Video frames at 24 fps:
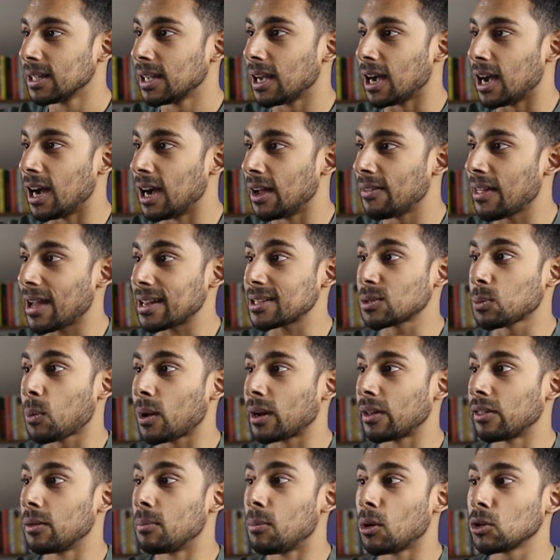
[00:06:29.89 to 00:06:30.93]
Uh, that's
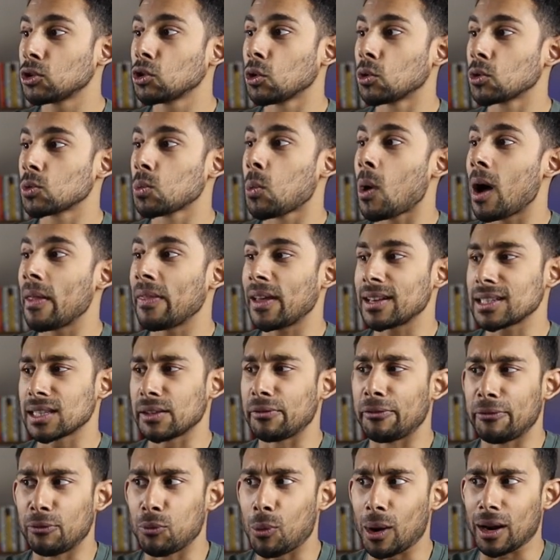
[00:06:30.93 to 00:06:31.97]
one of the modules one, that's the
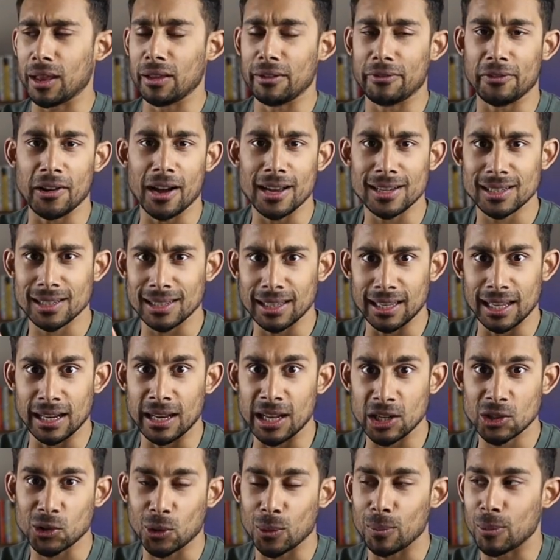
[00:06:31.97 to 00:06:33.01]
one of the first
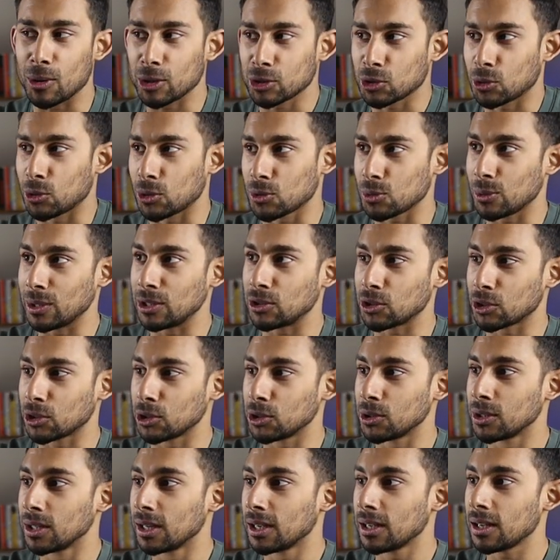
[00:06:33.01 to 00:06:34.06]
initial modules we
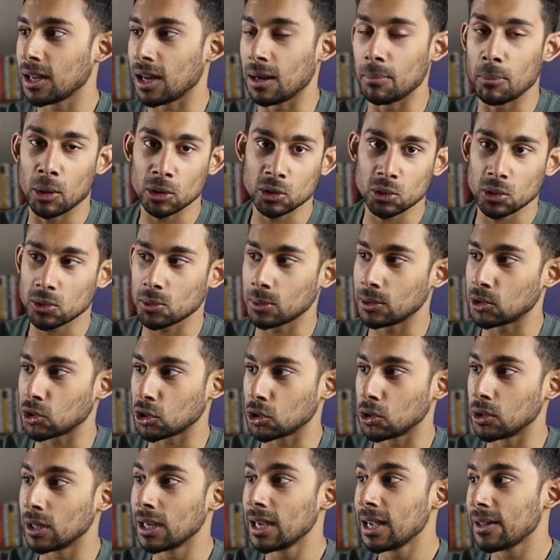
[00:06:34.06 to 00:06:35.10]
drew, uh, models we
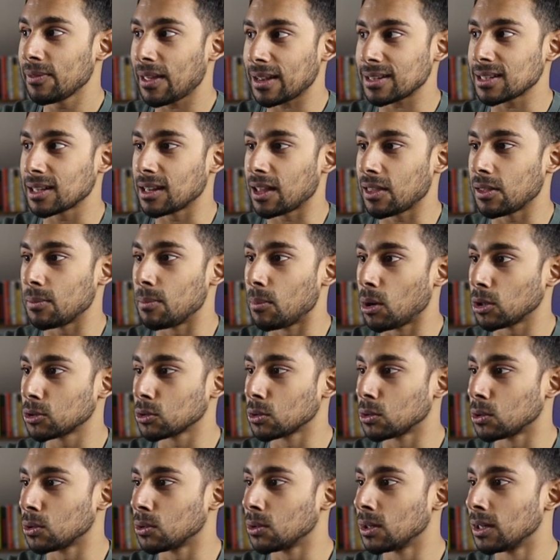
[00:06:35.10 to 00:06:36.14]
drew. That's another
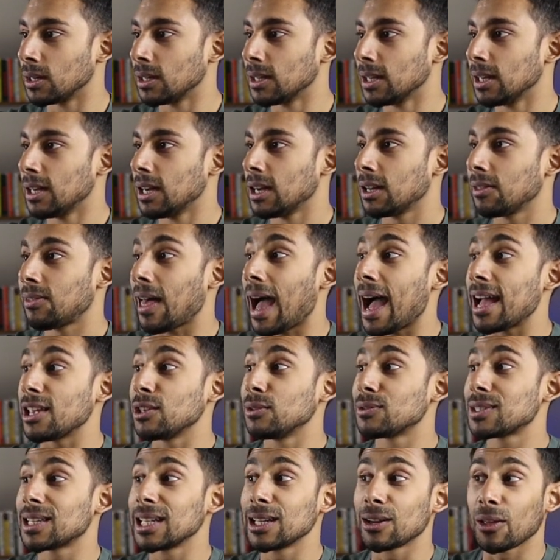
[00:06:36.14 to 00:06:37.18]
model that
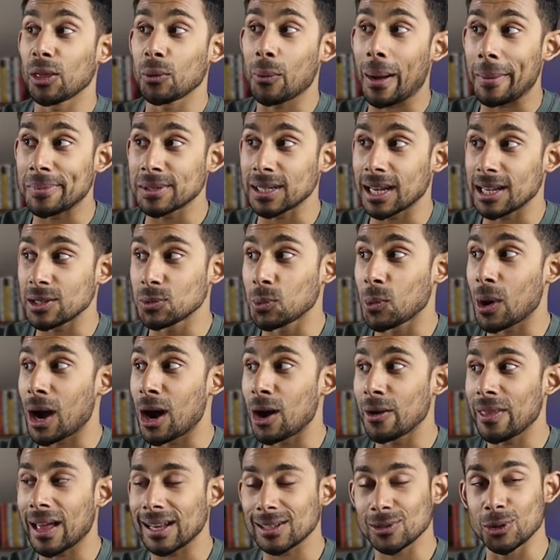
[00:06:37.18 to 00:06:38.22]
you've seen on the website as
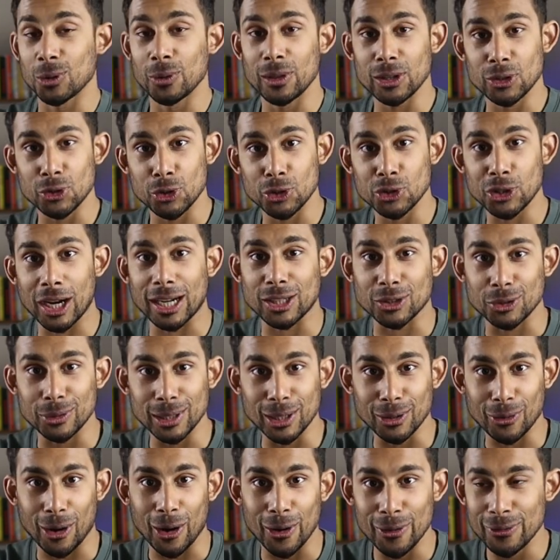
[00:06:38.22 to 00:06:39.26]
well. That's called the trajectory
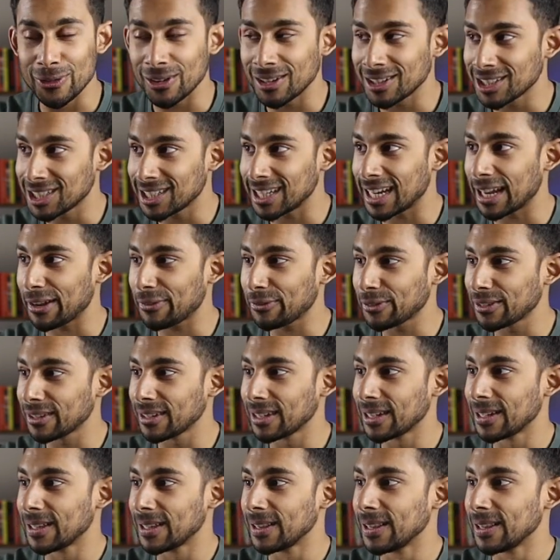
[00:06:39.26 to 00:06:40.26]
growth shift.